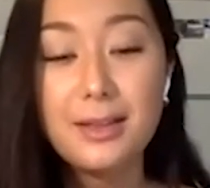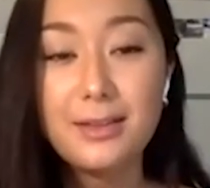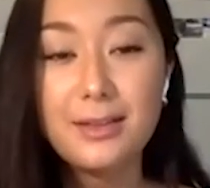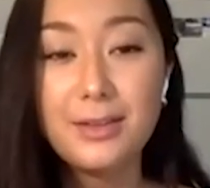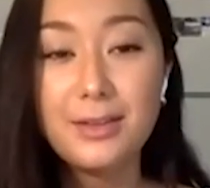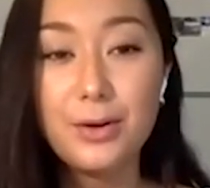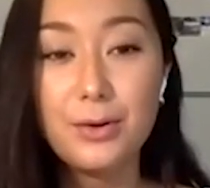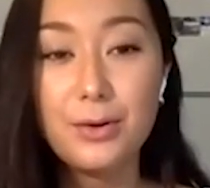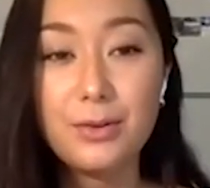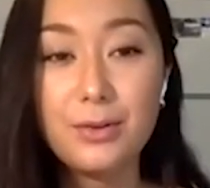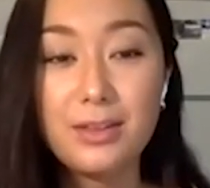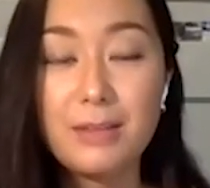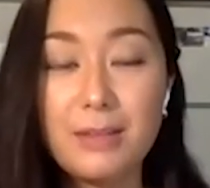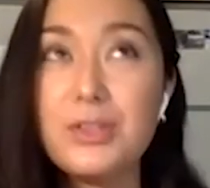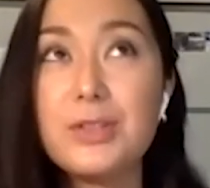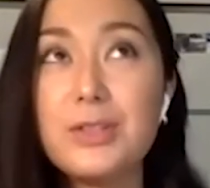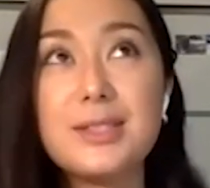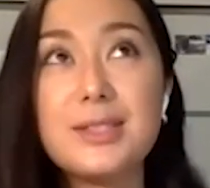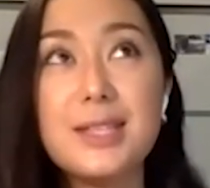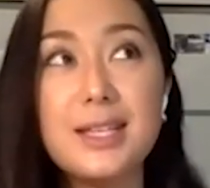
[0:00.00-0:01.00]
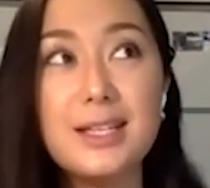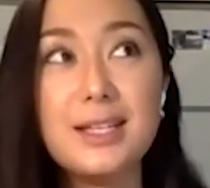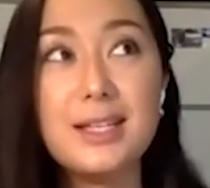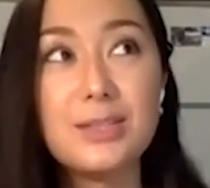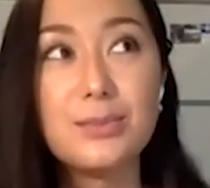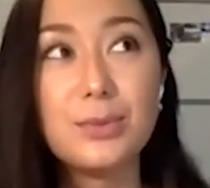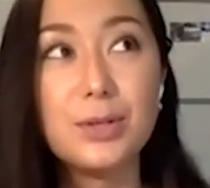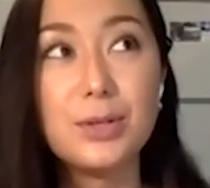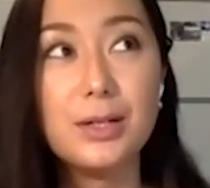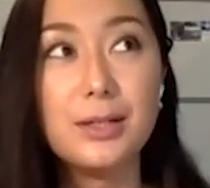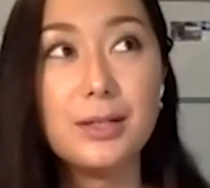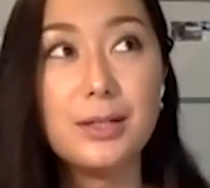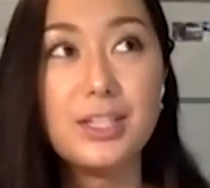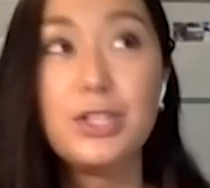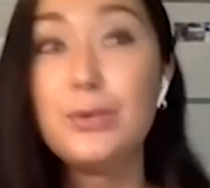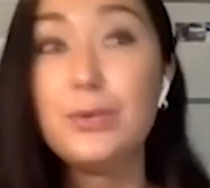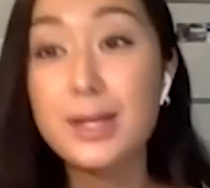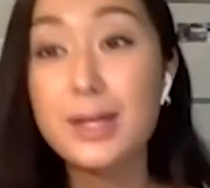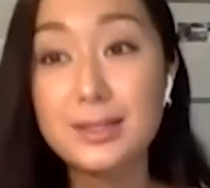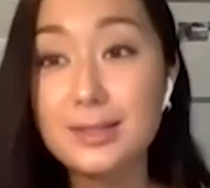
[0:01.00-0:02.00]
Yeah. So some of those things were
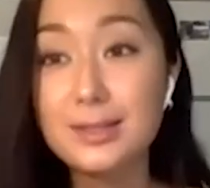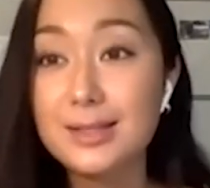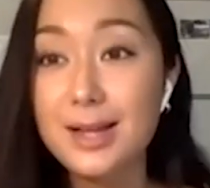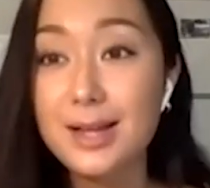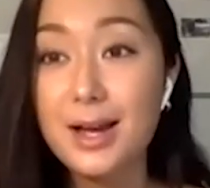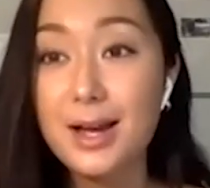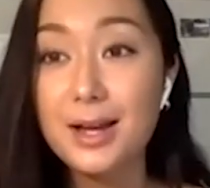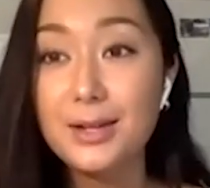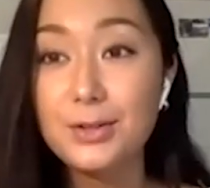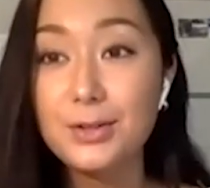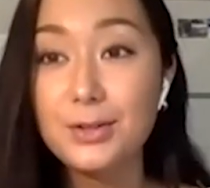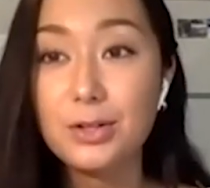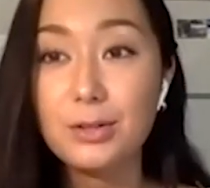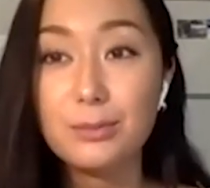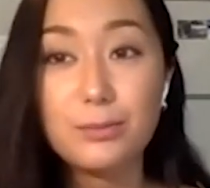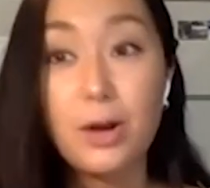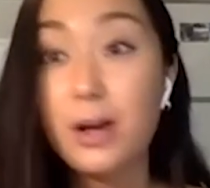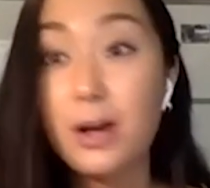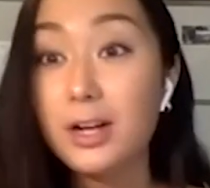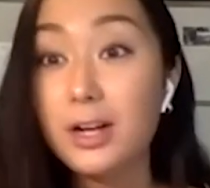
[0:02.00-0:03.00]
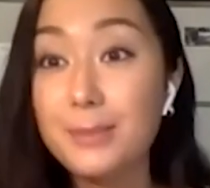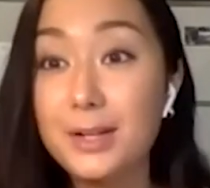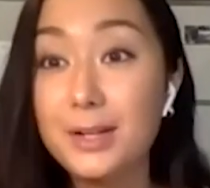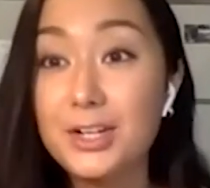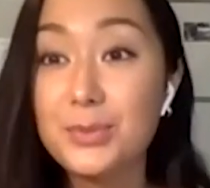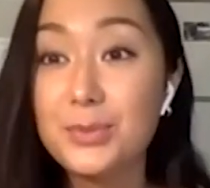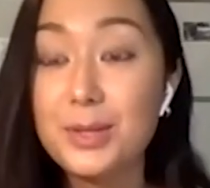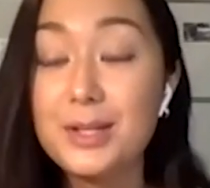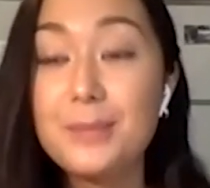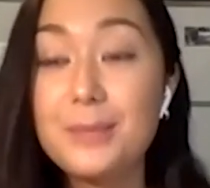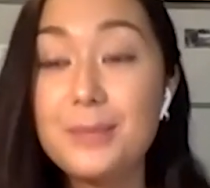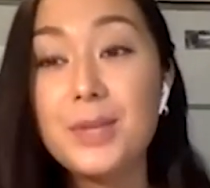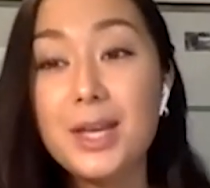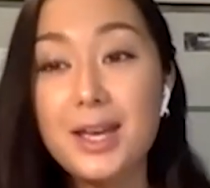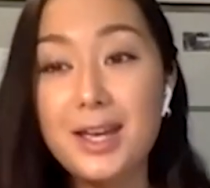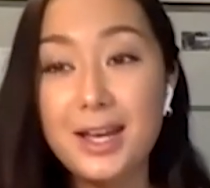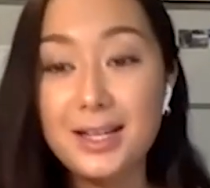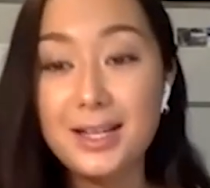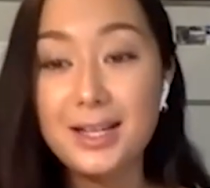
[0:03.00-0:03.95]
like UX design or product management.